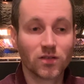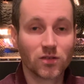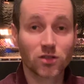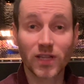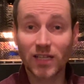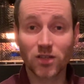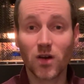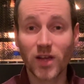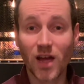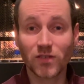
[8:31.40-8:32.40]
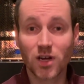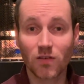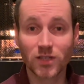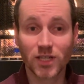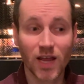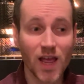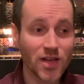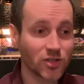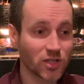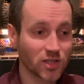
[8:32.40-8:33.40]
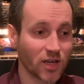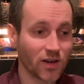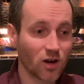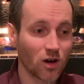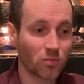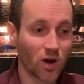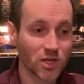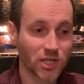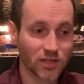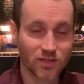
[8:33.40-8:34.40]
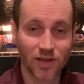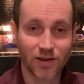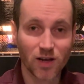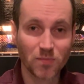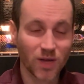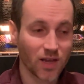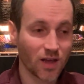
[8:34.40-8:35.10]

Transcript: So that's all we have to cover today, is just getting our project set up